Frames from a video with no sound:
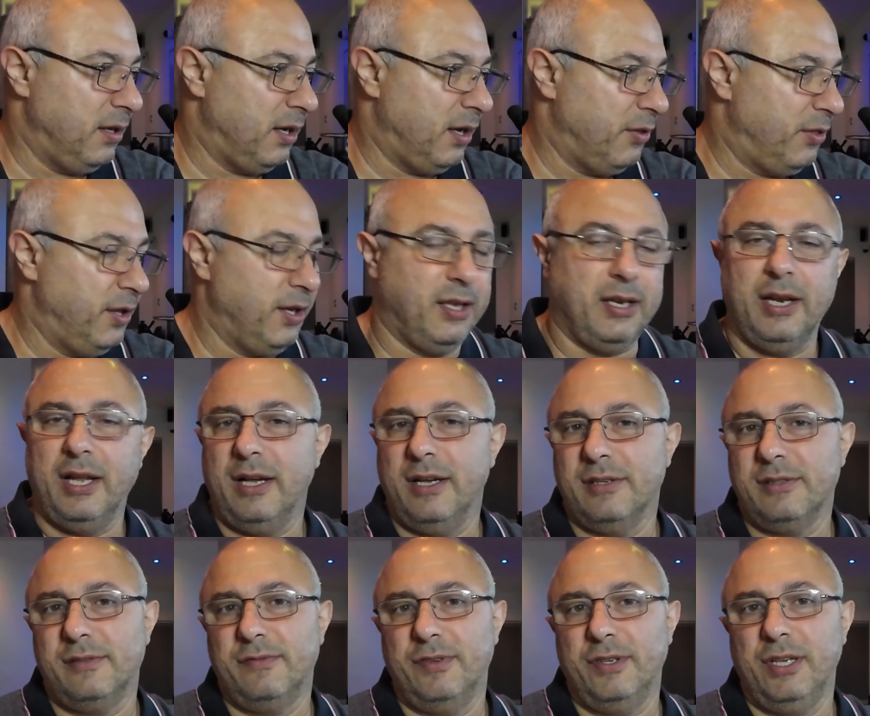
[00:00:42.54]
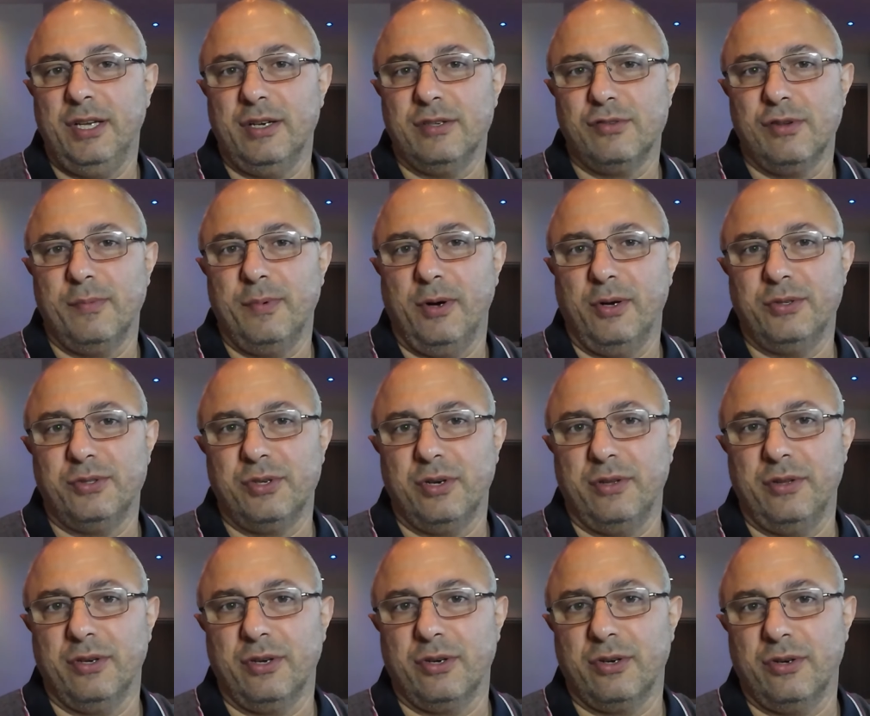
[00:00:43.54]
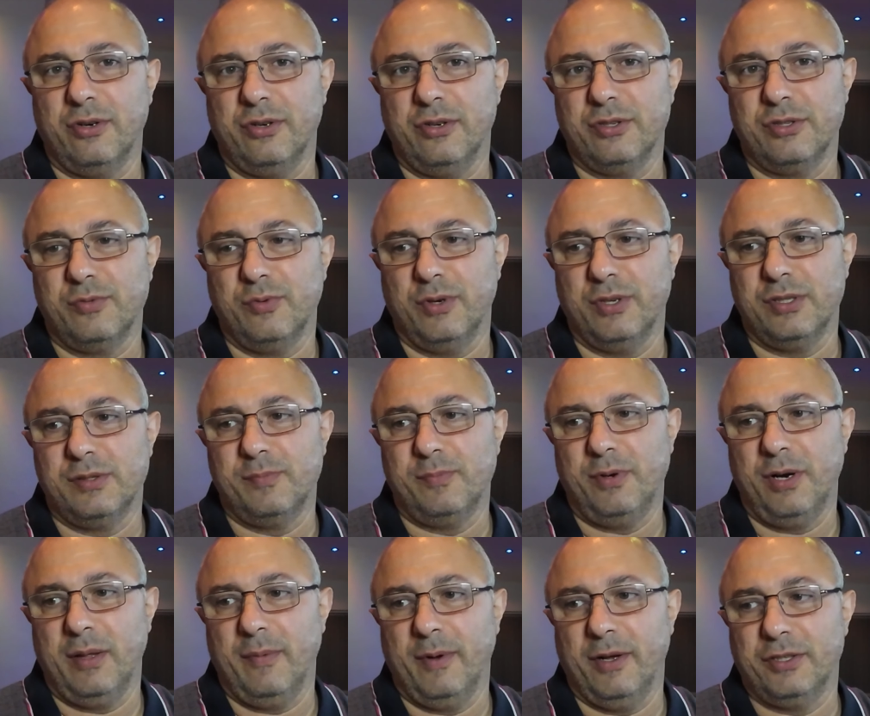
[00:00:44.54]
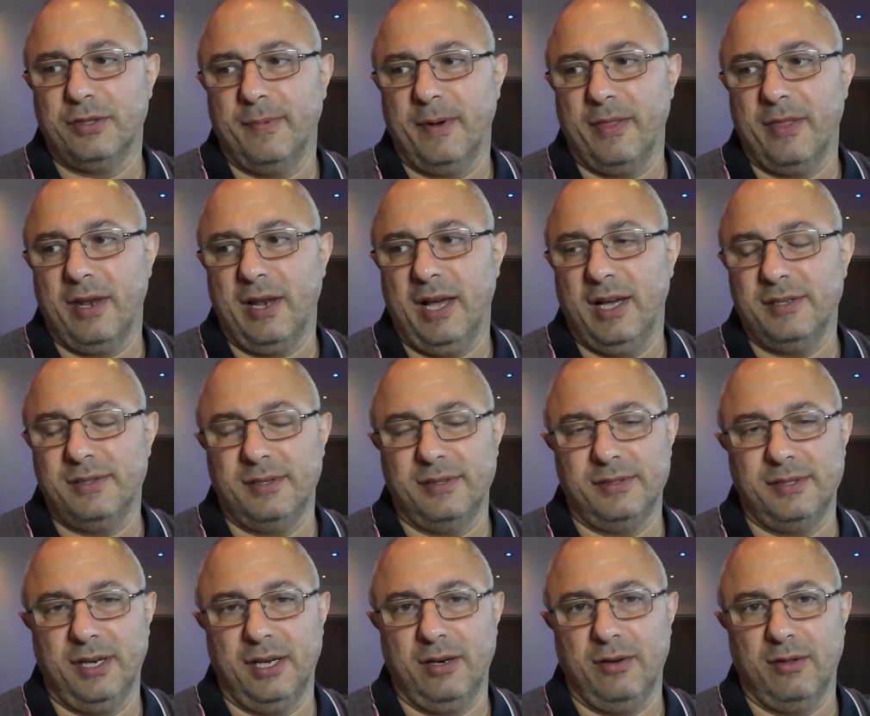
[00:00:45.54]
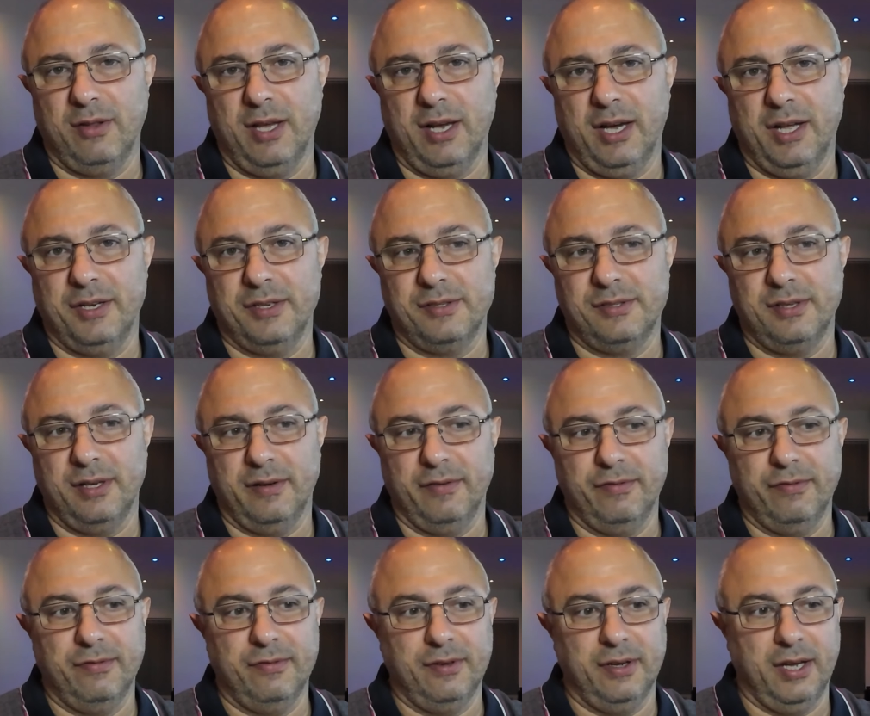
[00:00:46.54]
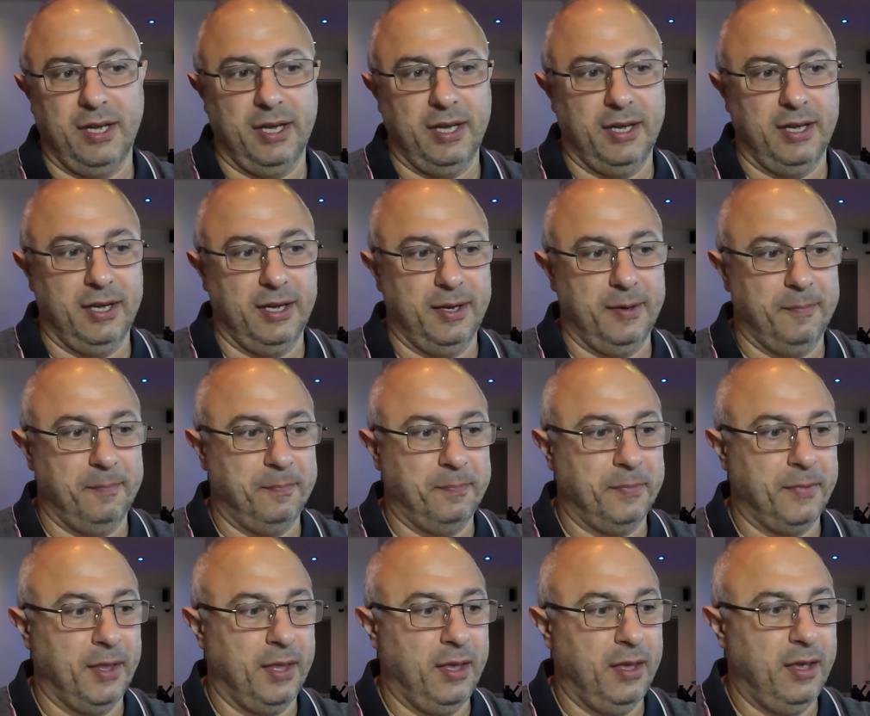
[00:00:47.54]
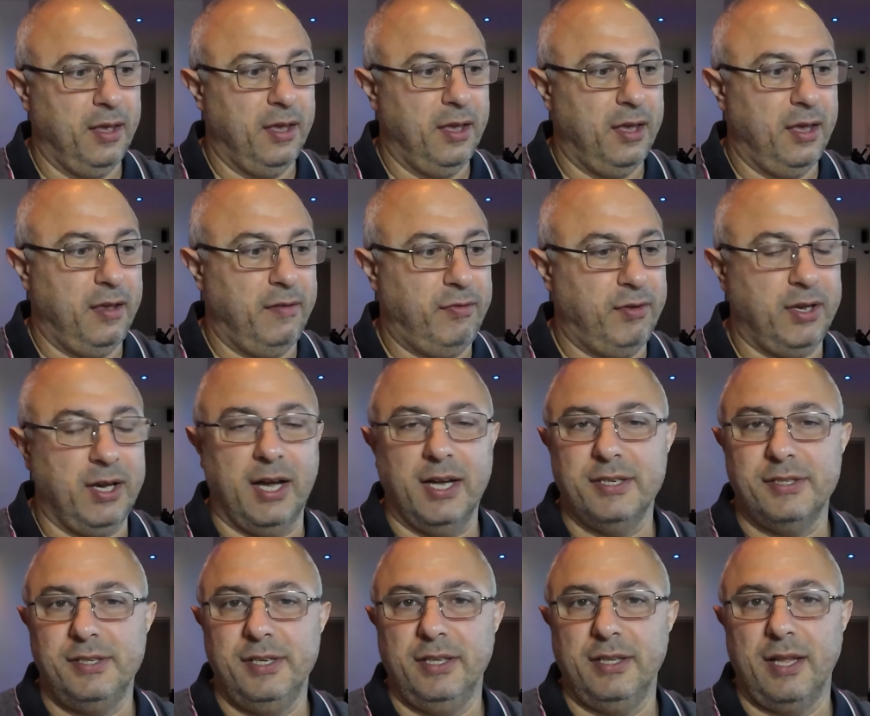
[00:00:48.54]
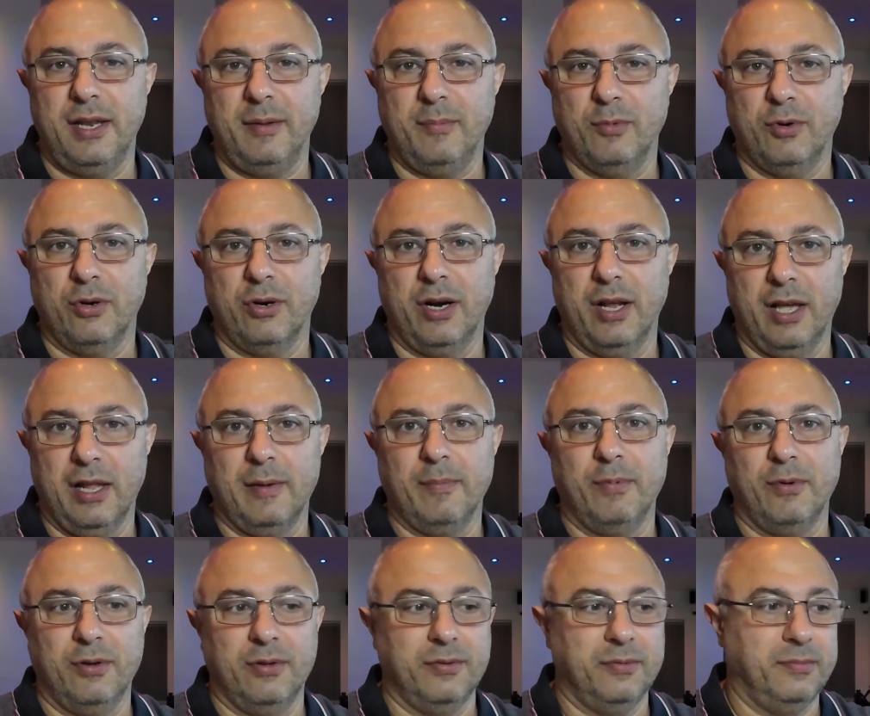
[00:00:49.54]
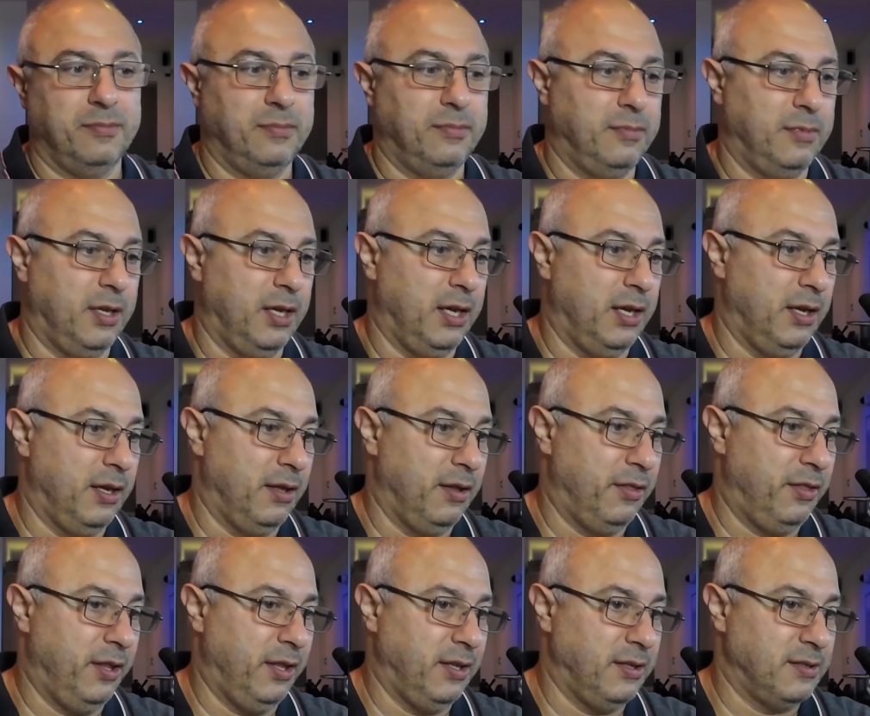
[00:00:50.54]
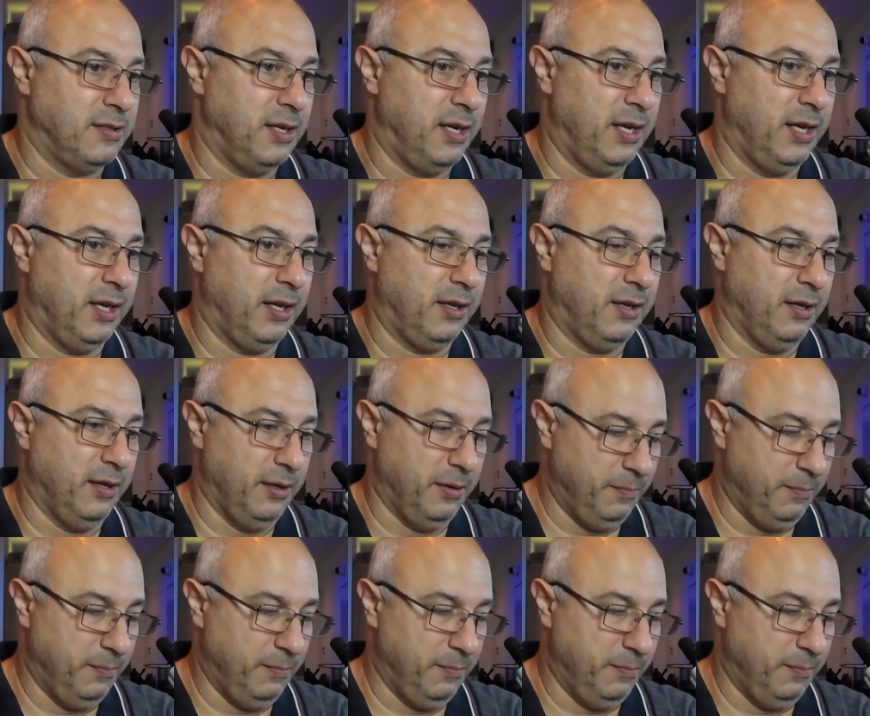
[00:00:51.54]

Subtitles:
think last videos we posted on the Kronos was pretty much about the licensing and all that kind of stuff. If you guys need any more help on things like